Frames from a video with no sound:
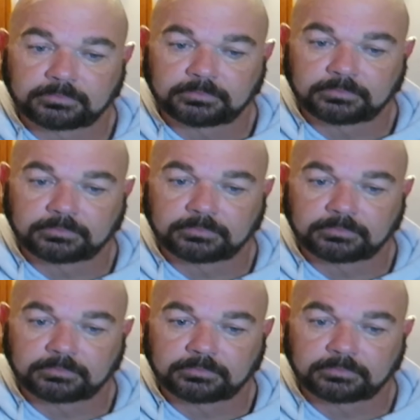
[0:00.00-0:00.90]

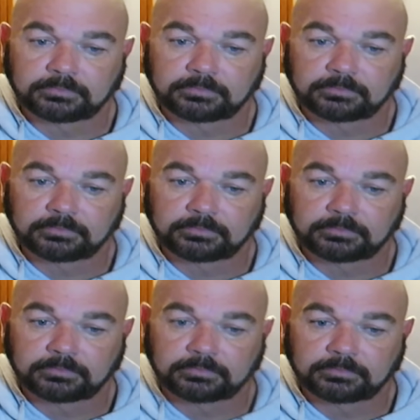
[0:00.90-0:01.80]

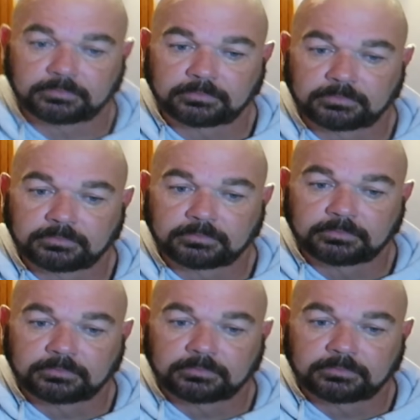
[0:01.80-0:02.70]

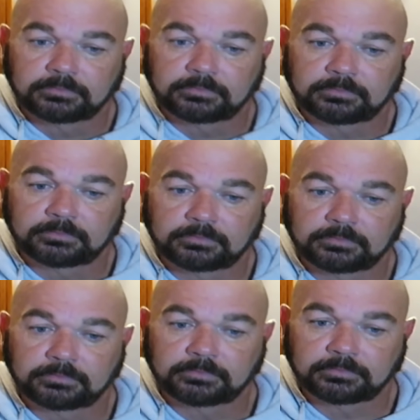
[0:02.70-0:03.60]

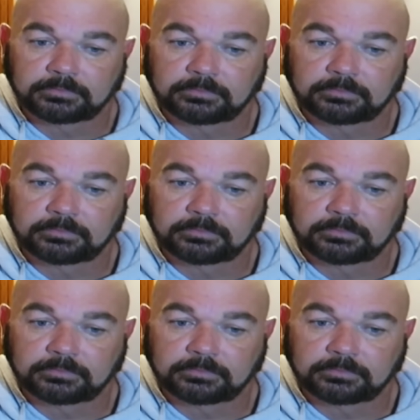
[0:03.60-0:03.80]
The person shown says nothing.